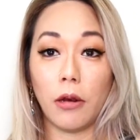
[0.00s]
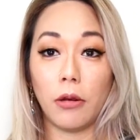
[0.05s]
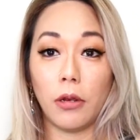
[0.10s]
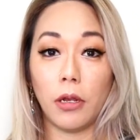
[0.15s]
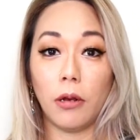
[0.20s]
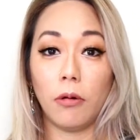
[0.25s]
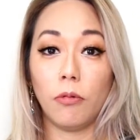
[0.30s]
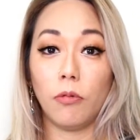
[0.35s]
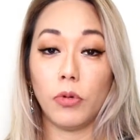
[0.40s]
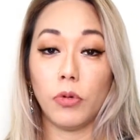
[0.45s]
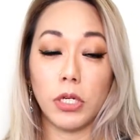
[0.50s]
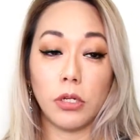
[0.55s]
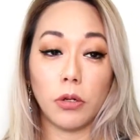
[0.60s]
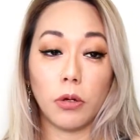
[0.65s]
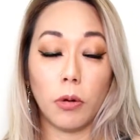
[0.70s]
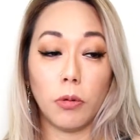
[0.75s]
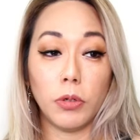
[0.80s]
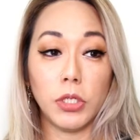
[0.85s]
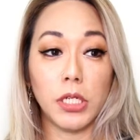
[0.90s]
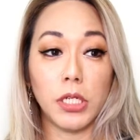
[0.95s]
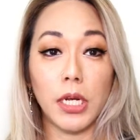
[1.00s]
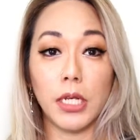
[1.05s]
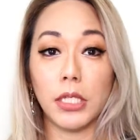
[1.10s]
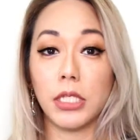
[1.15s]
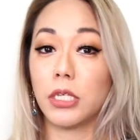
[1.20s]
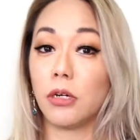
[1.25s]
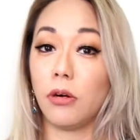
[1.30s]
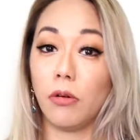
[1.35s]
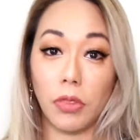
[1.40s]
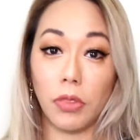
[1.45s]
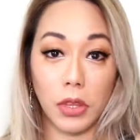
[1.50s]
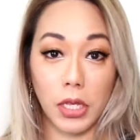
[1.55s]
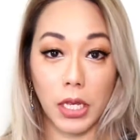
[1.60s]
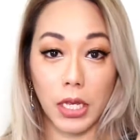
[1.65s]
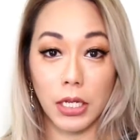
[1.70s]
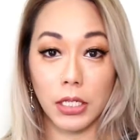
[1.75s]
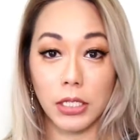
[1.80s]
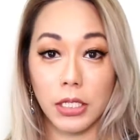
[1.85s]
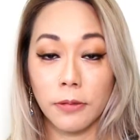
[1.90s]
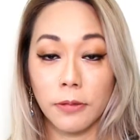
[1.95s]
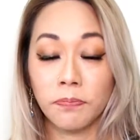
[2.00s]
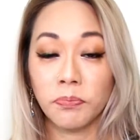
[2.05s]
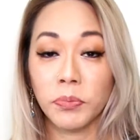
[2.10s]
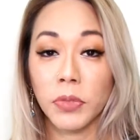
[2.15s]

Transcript: to renegotiate certain things.